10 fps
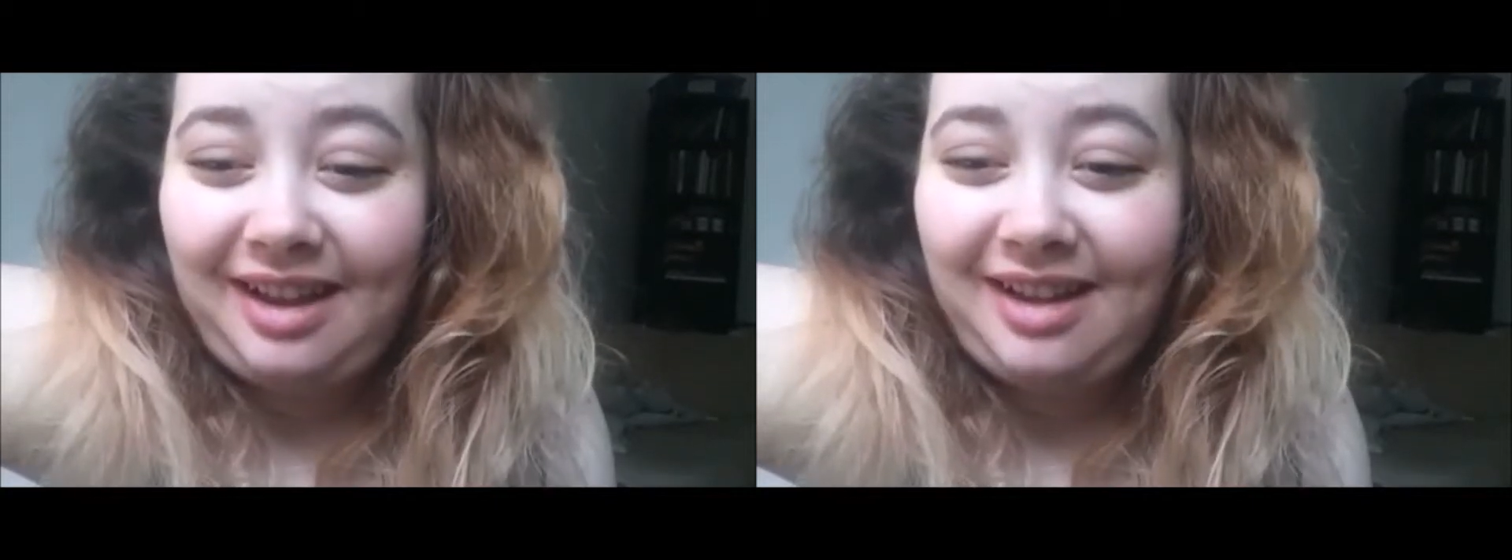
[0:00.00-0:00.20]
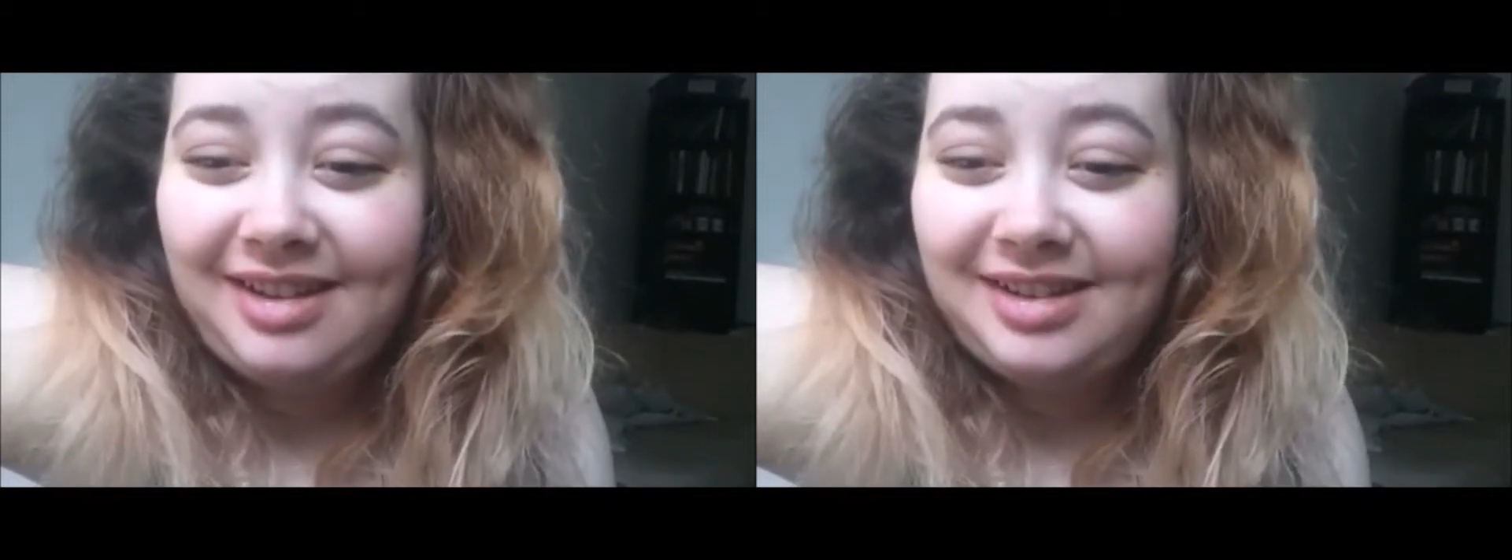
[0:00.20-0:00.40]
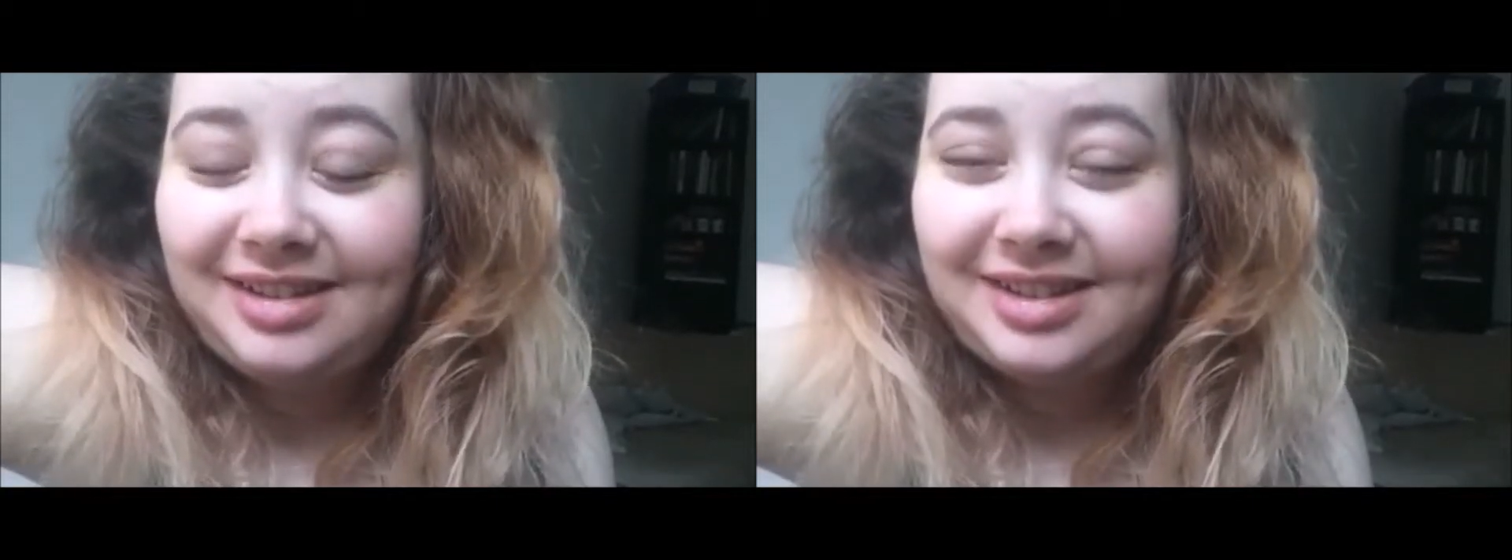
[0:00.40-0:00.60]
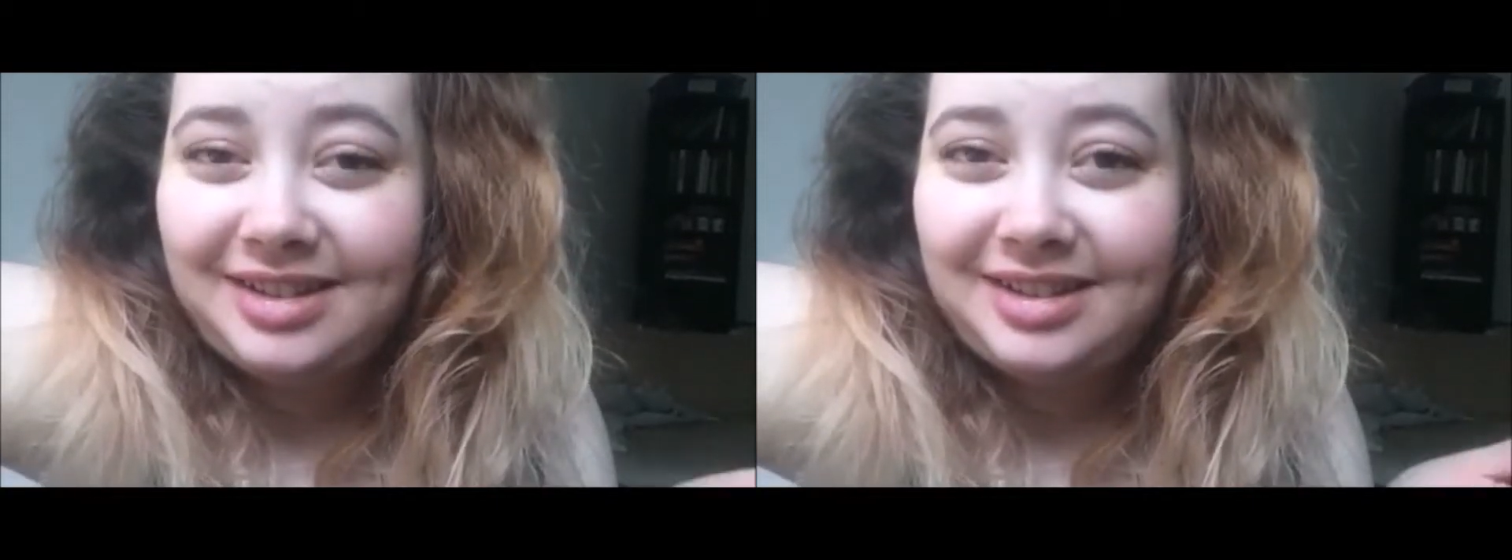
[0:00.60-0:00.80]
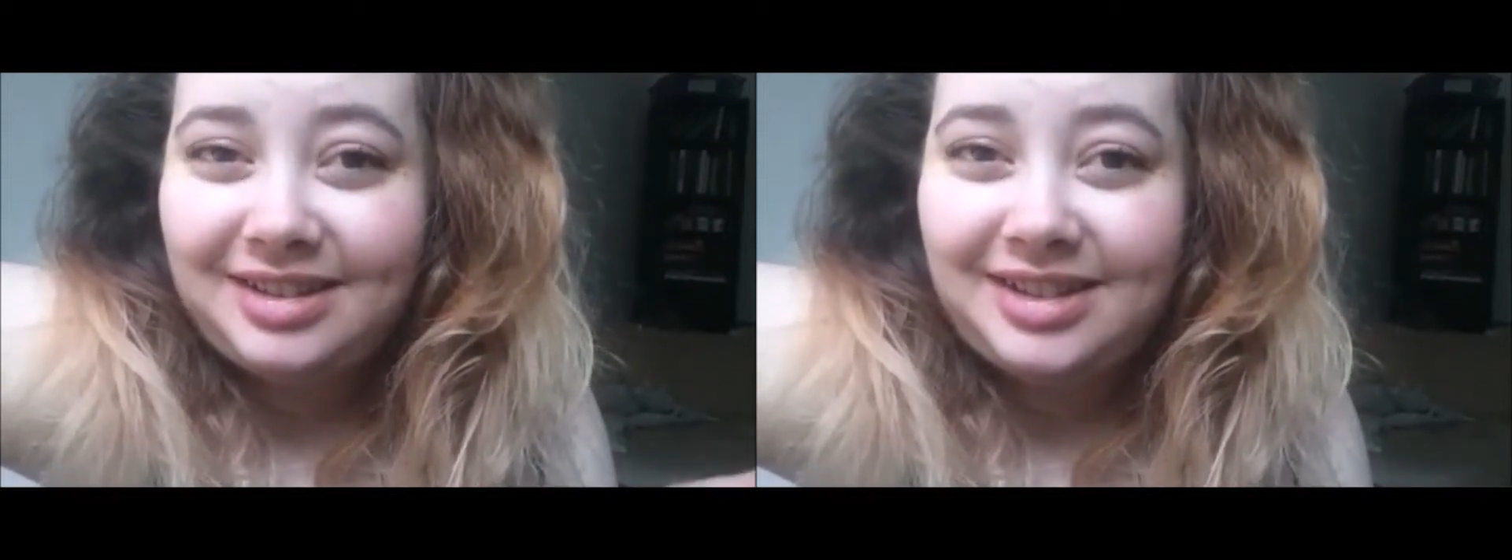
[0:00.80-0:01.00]
and
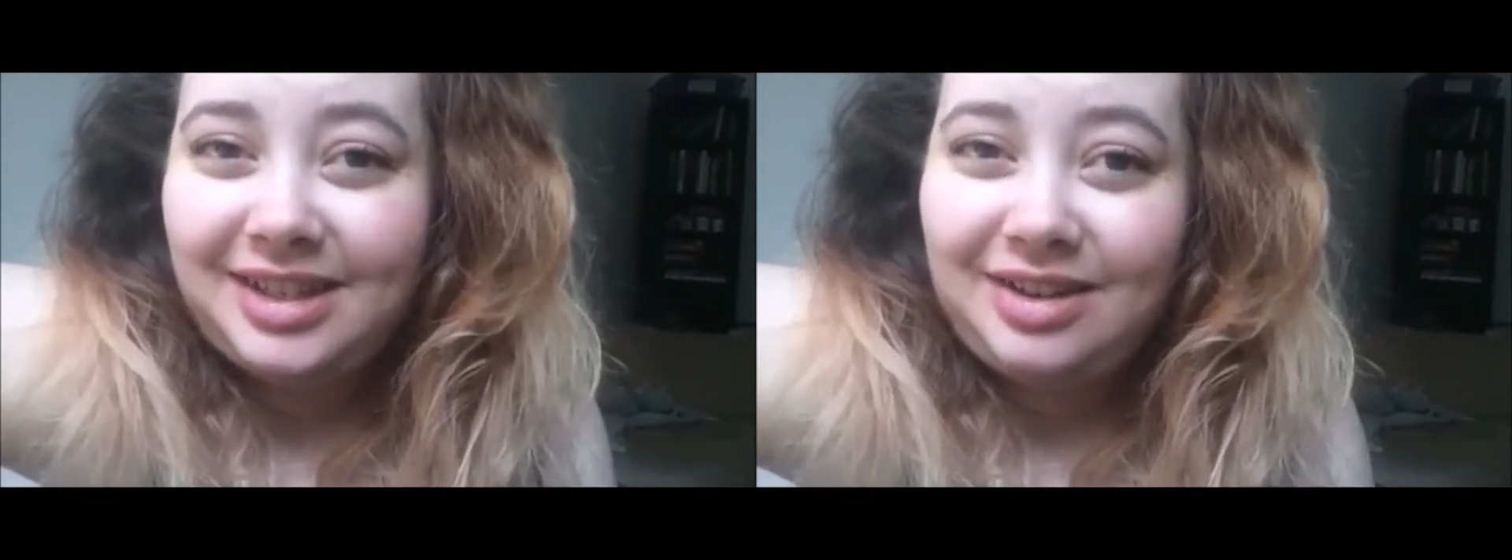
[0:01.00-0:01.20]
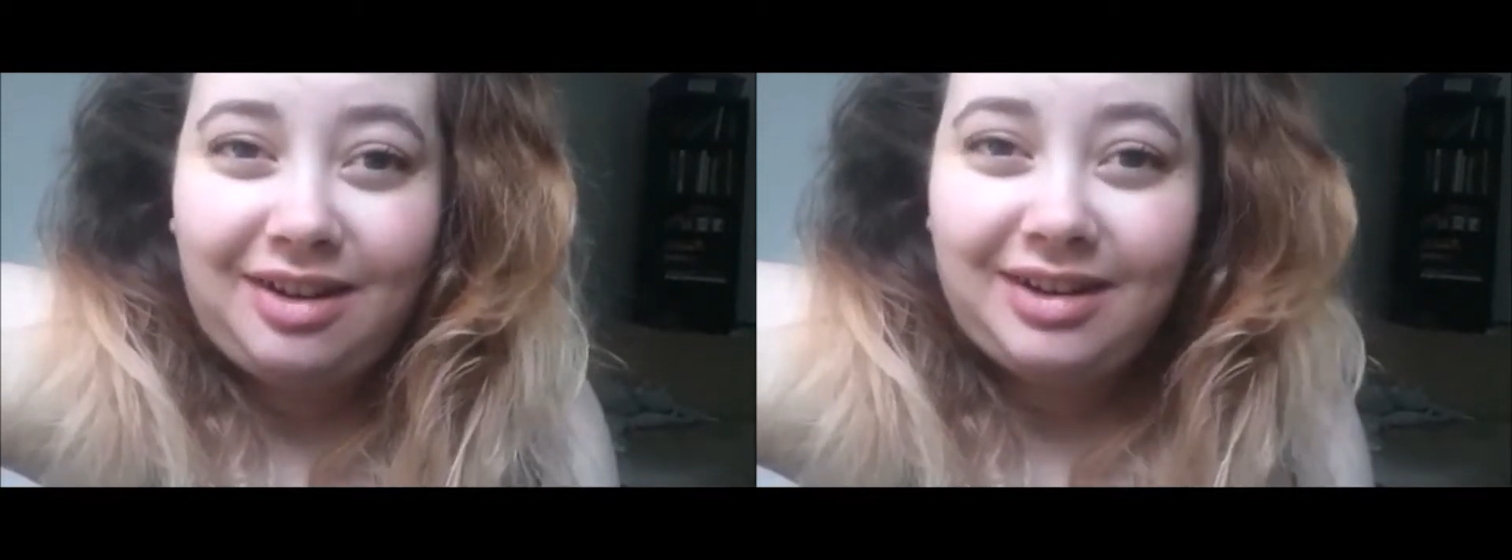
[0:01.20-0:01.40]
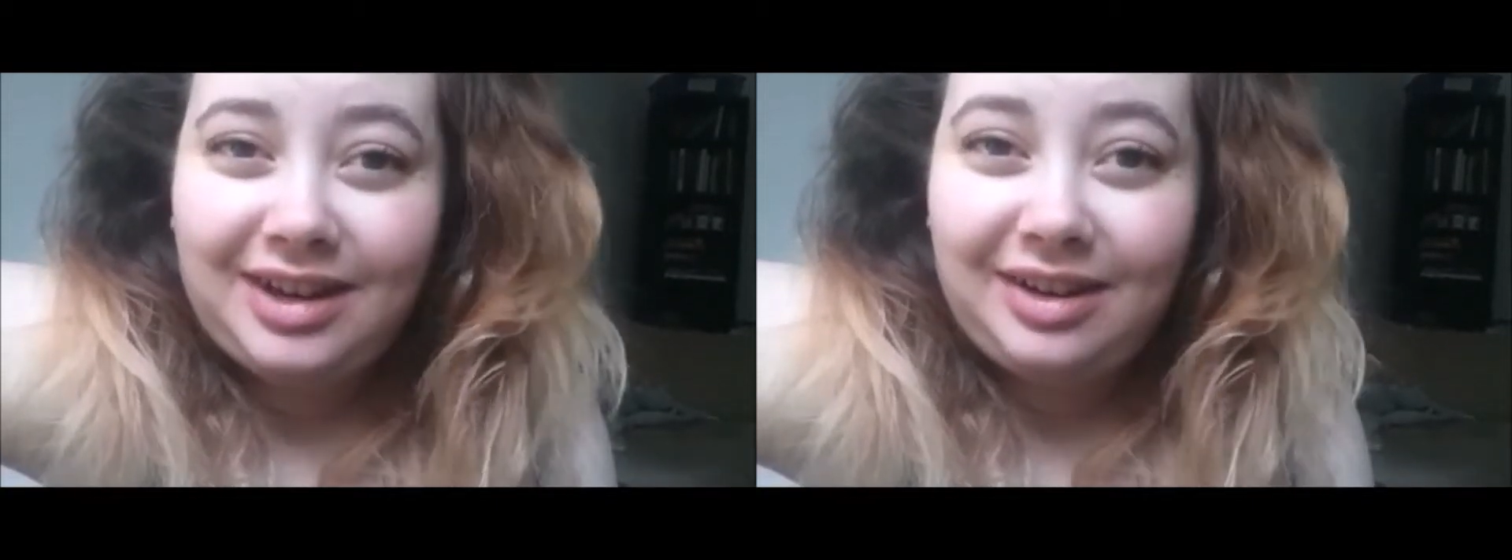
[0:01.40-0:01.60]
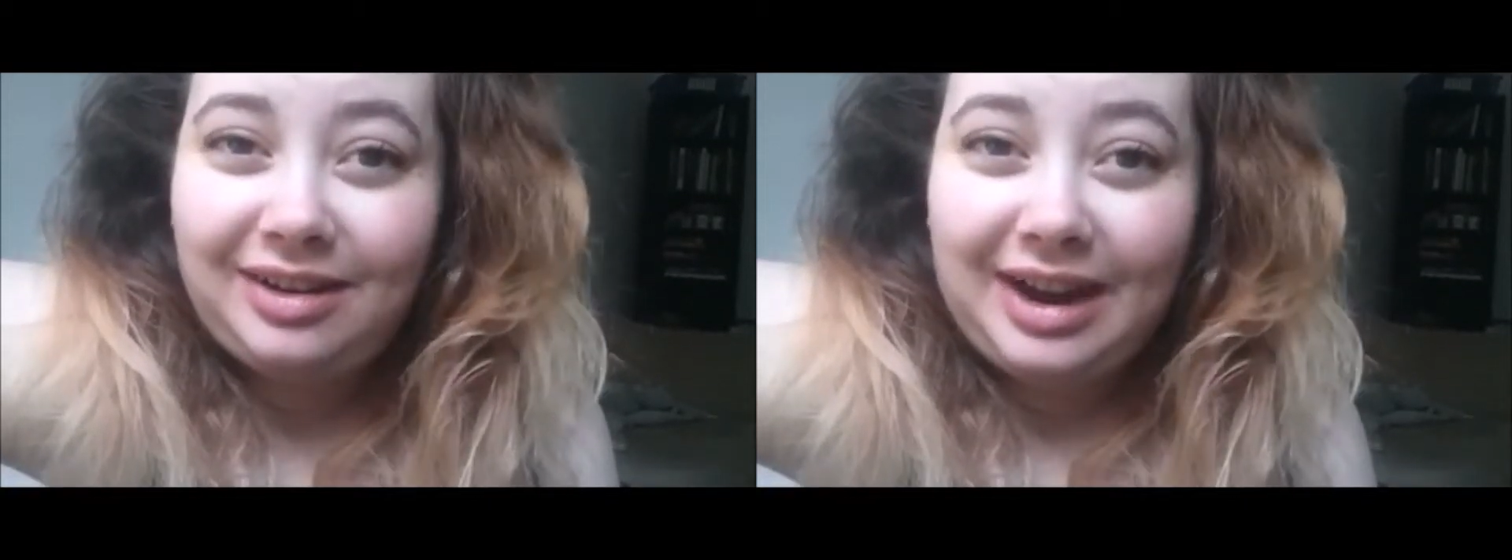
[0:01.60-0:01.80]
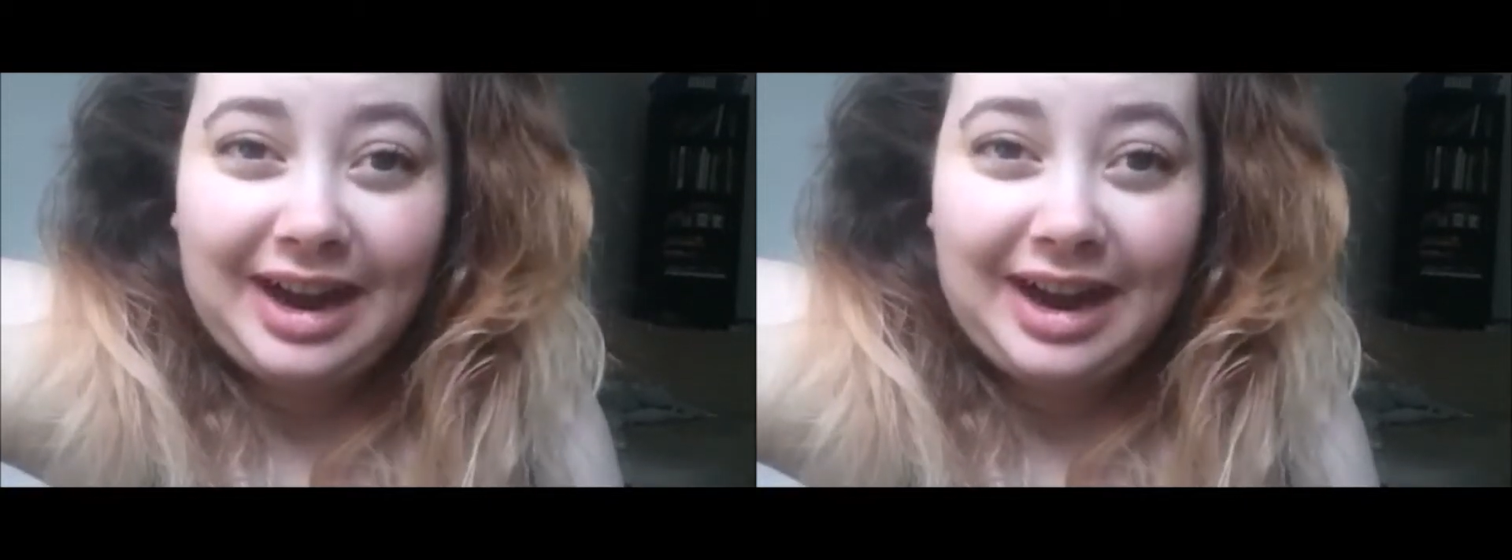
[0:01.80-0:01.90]
did not hear